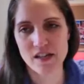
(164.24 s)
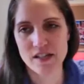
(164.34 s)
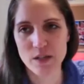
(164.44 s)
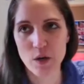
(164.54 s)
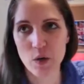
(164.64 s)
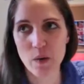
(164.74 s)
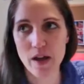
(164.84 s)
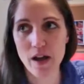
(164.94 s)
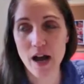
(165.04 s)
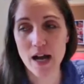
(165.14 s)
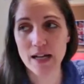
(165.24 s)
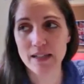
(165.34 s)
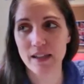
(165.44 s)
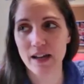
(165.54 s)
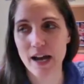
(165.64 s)
So,
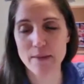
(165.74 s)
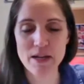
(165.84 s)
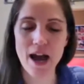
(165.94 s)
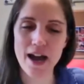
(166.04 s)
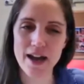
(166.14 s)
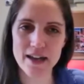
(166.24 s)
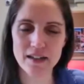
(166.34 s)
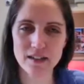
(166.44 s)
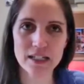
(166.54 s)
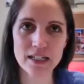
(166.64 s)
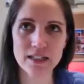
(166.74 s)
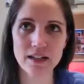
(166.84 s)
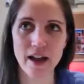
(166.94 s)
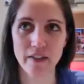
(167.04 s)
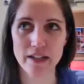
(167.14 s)

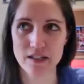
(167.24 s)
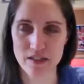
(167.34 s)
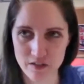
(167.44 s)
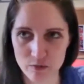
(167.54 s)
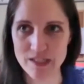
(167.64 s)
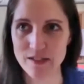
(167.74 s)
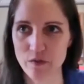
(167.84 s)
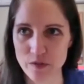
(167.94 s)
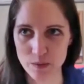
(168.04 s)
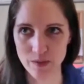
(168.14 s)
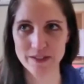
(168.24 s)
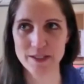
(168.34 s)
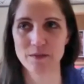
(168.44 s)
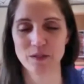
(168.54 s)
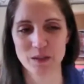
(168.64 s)
I like to think of myself as a
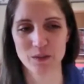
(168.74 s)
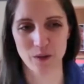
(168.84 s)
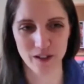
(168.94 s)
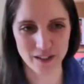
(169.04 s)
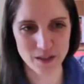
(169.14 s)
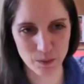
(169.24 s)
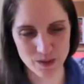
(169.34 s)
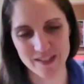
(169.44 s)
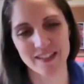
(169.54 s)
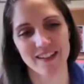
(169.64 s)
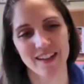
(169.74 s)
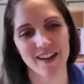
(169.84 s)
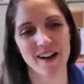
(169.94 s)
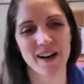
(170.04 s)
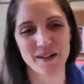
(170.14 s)
relatively organized person.
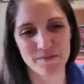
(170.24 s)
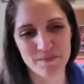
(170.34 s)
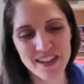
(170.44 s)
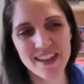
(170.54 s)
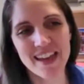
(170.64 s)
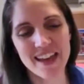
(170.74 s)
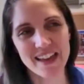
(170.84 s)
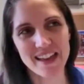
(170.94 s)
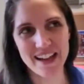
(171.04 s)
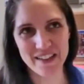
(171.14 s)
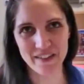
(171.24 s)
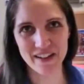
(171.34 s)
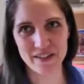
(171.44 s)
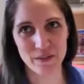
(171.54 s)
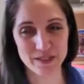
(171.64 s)
And
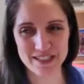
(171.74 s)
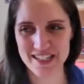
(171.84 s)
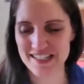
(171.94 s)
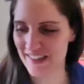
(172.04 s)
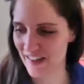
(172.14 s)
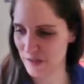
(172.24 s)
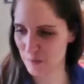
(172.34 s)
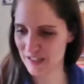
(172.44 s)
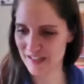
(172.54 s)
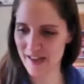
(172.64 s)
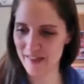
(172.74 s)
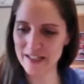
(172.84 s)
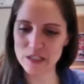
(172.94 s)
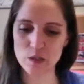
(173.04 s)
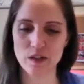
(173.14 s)
the reason I say that is because I
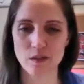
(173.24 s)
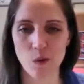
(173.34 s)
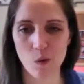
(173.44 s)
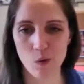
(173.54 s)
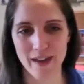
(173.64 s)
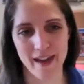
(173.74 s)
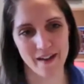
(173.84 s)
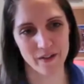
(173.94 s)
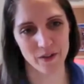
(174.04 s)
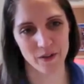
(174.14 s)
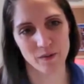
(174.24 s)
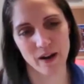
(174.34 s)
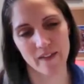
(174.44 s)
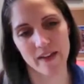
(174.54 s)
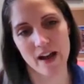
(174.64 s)
like to look at the whole calendar,
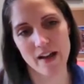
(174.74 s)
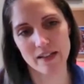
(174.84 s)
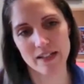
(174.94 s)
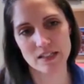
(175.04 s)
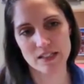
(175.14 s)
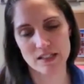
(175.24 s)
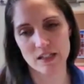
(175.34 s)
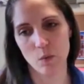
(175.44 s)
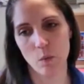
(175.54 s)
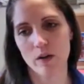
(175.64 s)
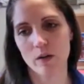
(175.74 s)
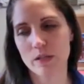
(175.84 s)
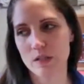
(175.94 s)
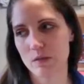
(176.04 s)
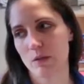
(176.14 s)
right? Like I like to see what are we
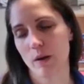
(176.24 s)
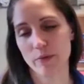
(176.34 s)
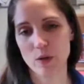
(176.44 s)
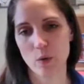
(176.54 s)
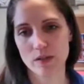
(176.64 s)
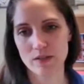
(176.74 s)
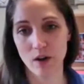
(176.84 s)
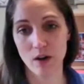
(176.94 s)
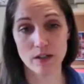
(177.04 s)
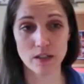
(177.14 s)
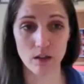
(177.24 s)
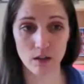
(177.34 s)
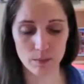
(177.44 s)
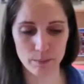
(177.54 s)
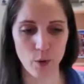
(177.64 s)
doing throughout the course of our
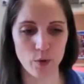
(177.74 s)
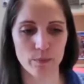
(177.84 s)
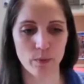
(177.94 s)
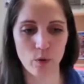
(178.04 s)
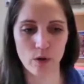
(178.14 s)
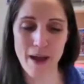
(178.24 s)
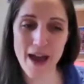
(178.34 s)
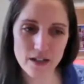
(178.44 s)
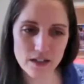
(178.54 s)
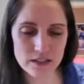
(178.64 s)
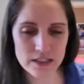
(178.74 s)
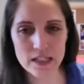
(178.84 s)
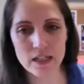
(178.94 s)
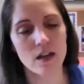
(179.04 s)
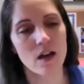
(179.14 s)
year, both
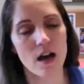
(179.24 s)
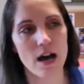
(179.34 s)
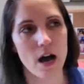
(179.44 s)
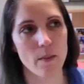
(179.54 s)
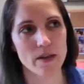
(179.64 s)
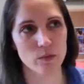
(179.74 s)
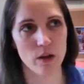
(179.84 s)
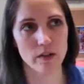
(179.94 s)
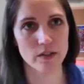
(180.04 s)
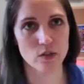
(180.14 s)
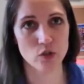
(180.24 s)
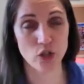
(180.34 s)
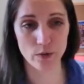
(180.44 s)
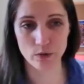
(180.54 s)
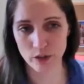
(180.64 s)
programmatically as well as
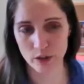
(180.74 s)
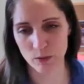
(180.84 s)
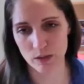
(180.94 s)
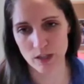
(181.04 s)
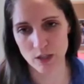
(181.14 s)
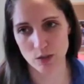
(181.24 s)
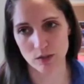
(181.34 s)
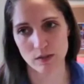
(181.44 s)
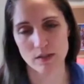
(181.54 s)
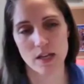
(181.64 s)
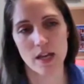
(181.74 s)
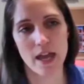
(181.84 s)
general communications,